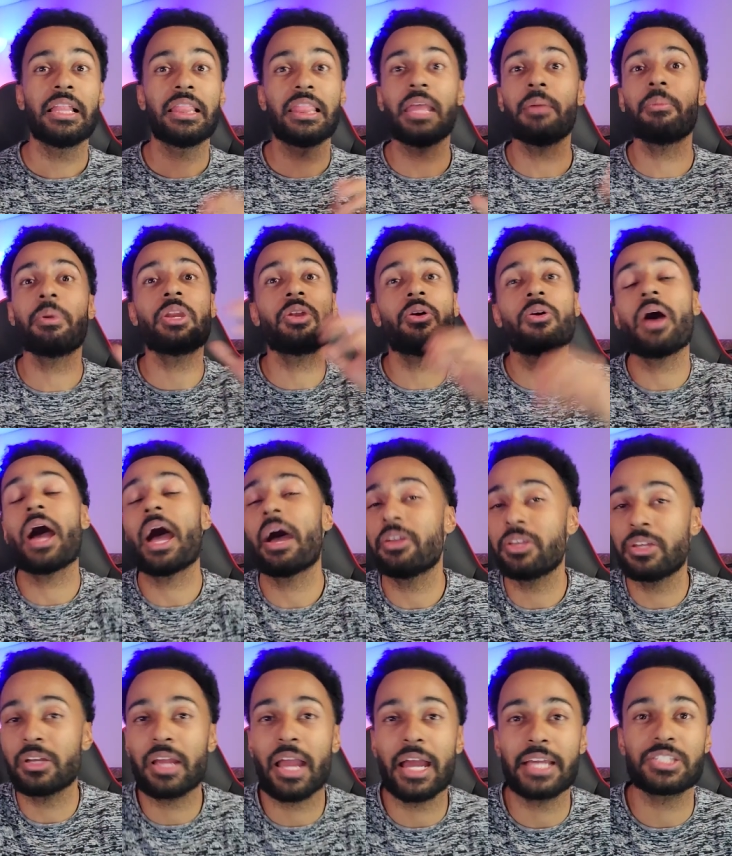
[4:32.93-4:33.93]
Let me know how
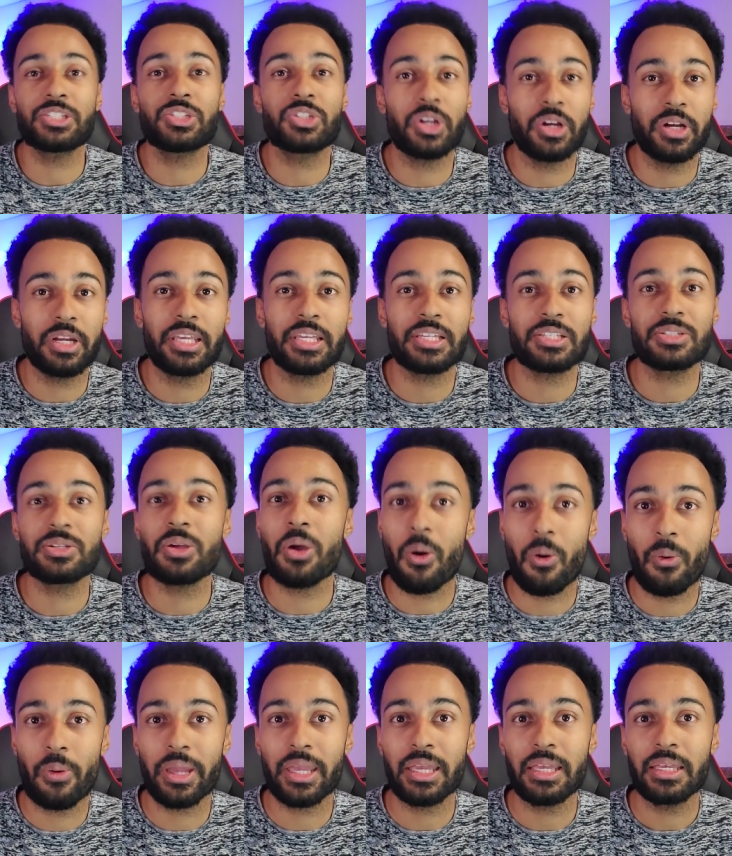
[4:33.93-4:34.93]
your guys' journey is
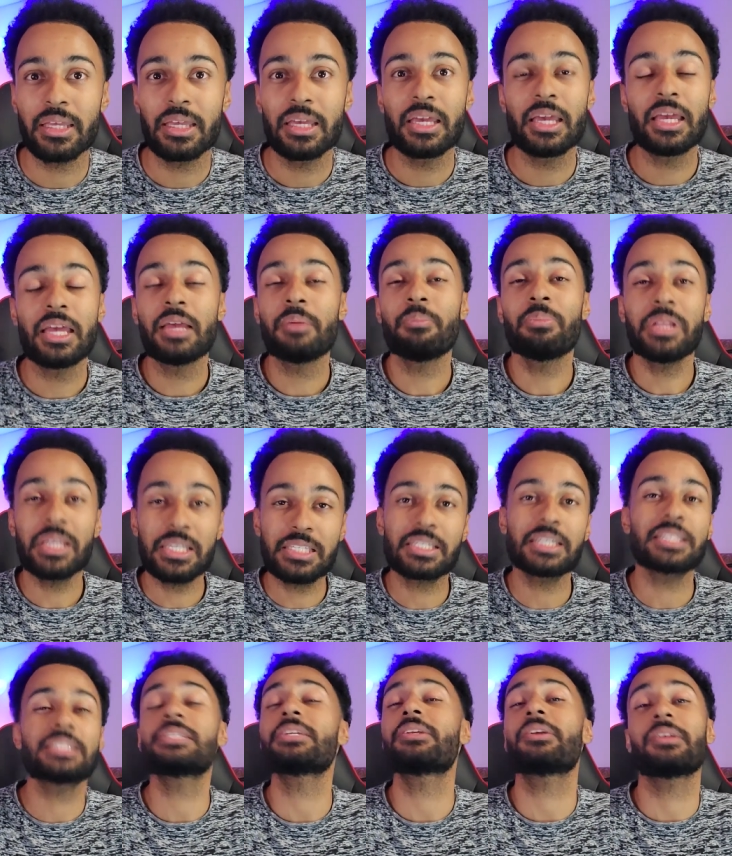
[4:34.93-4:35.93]
going. Please
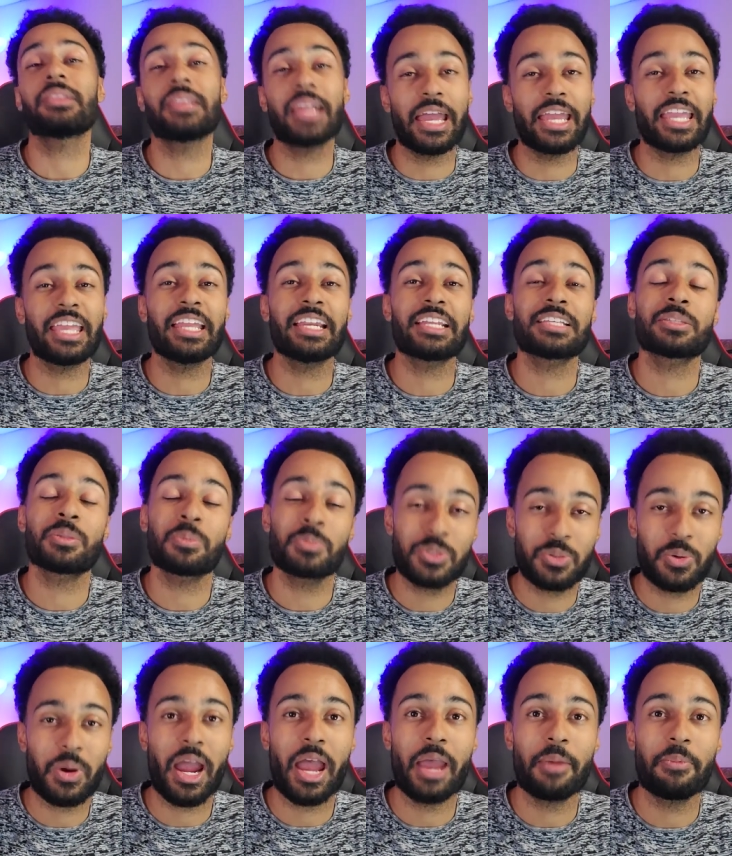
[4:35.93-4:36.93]
consider liking and
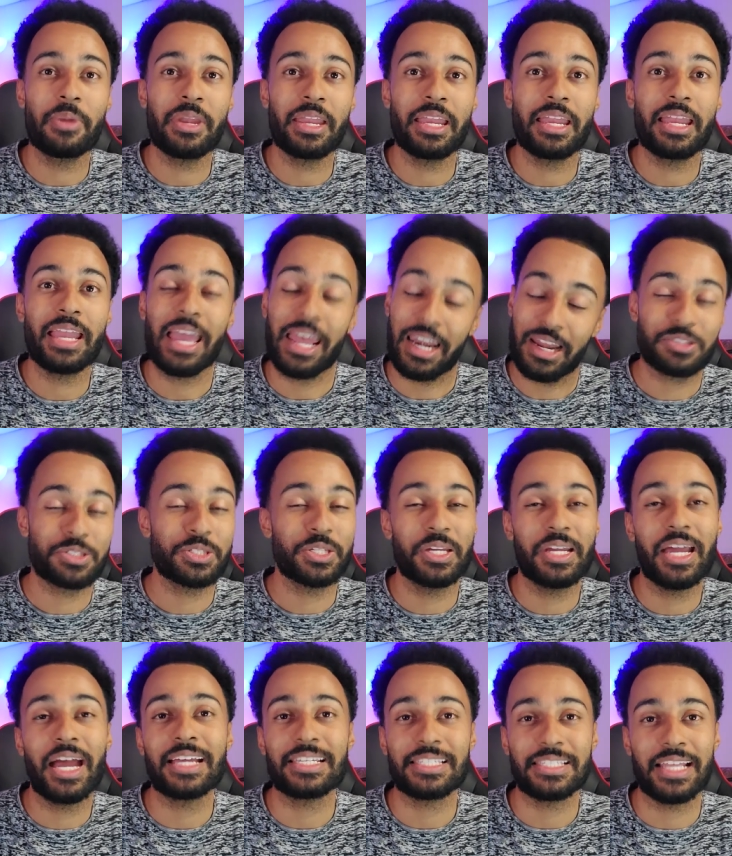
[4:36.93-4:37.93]
subscribing, and I'll see
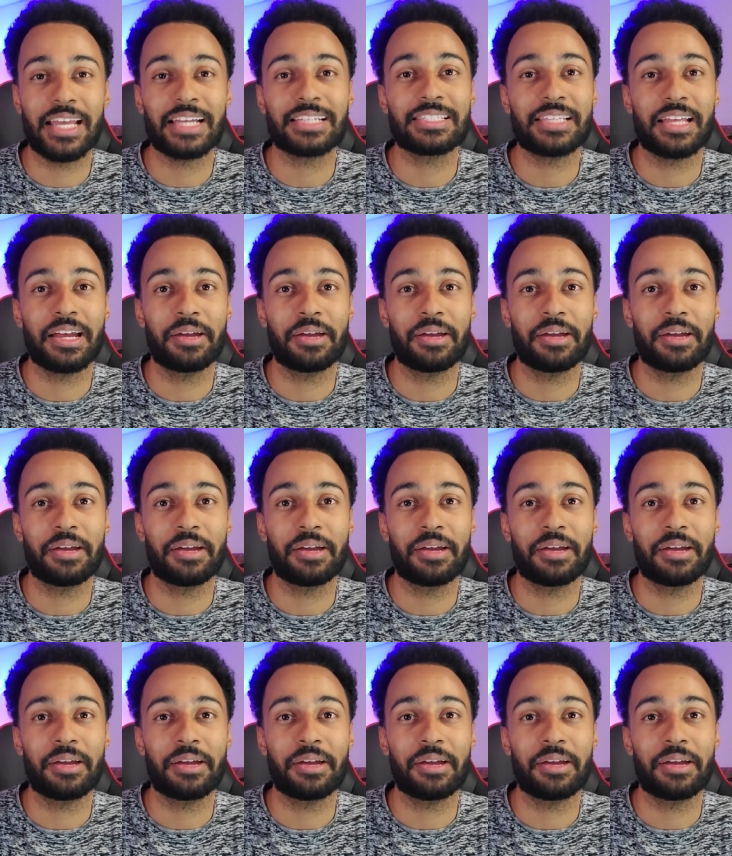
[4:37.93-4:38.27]
you guys next